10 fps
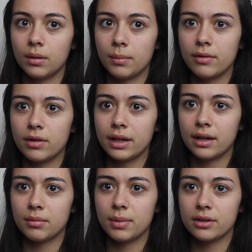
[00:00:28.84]
Am I running
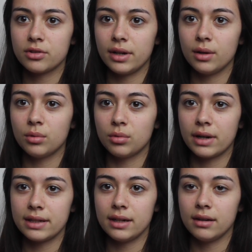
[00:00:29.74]
out of battery
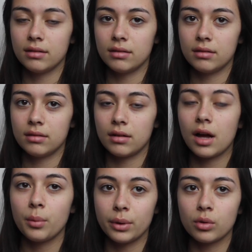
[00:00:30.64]
already?
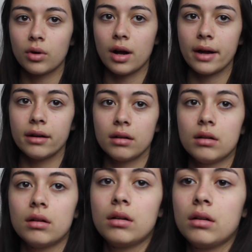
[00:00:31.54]
I will cry.
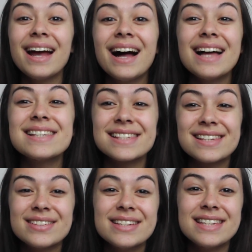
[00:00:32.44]
Hey guys,
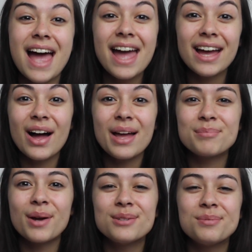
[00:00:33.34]
so today I am
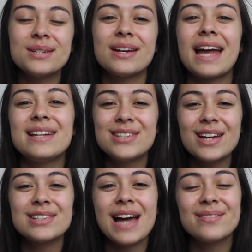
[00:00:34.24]
going to be doing a
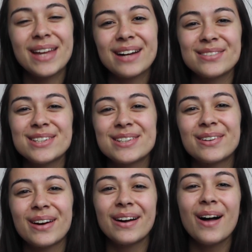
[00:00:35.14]
chit chat makeup
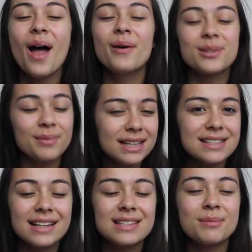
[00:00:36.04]
tutorial, which I'm really
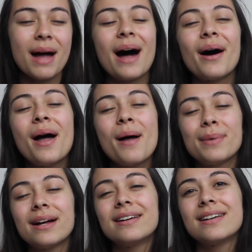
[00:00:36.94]
excited about
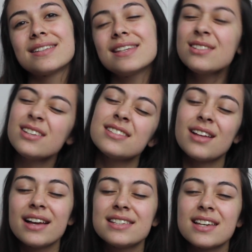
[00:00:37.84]
because it's just
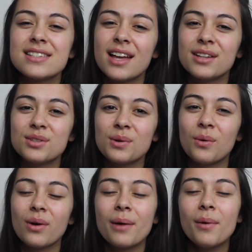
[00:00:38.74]
nice to sit and
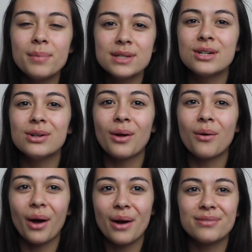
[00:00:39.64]
talk. It won't be too
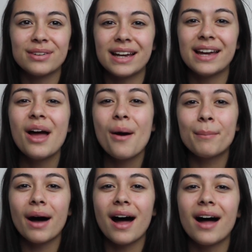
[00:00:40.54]
long hopefully,
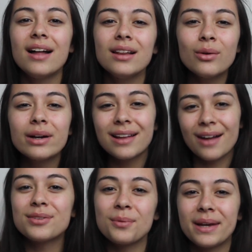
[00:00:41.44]
but long
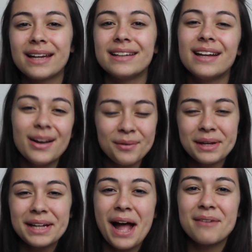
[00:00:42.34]
enough that we can
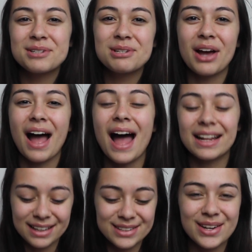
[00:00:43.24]
have a chat
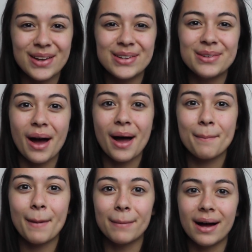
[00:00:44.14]
and I can show you
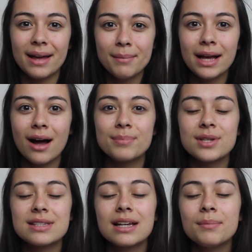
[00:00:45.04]
my makeup.
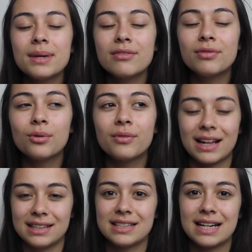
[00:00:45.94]
So it's going to be for
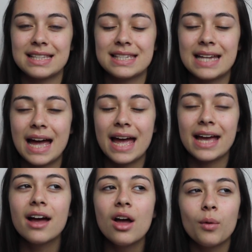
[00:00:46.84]
Valentine's
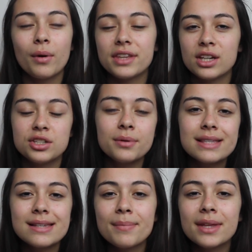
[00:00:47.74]
Day. Whether you're
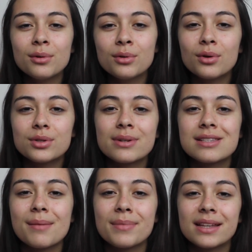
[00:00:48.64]
doing something or not doing
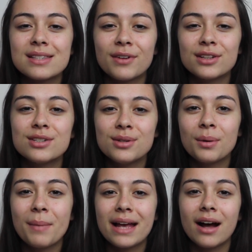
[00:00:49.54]
something, it's fun to do
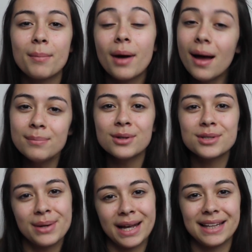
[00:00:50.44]
your makeup. I'm not
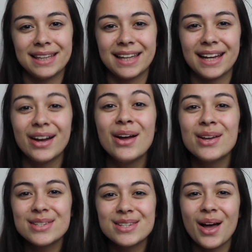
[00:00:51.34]
doing anything,
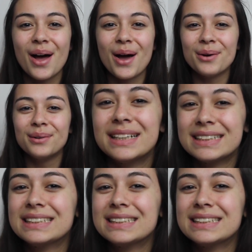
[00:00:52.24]
so